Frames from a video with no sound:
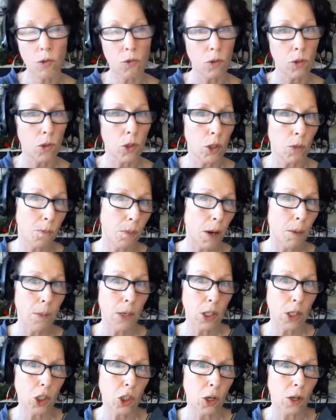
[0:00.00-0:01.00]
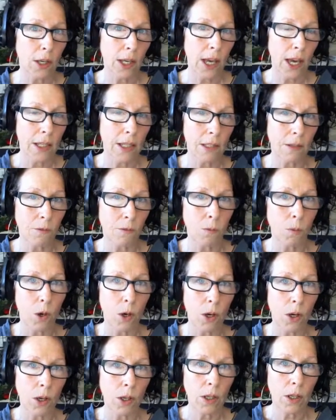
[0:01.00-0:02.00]
through to public showcase of
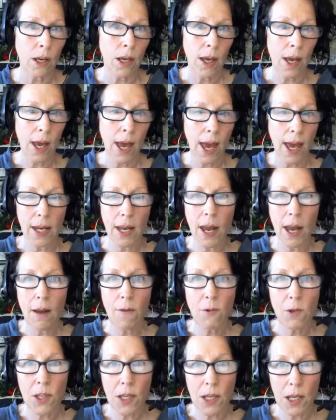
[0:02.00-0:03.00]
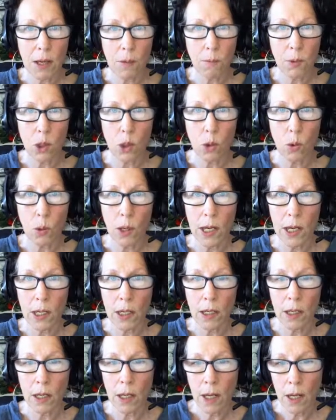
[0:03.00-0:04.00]
work, and everything in
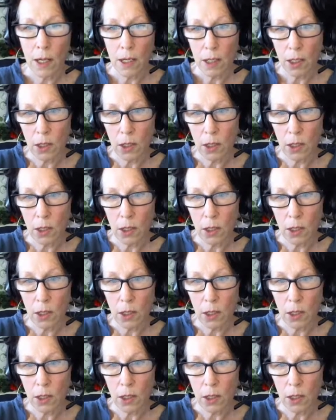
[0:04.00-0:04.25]
between,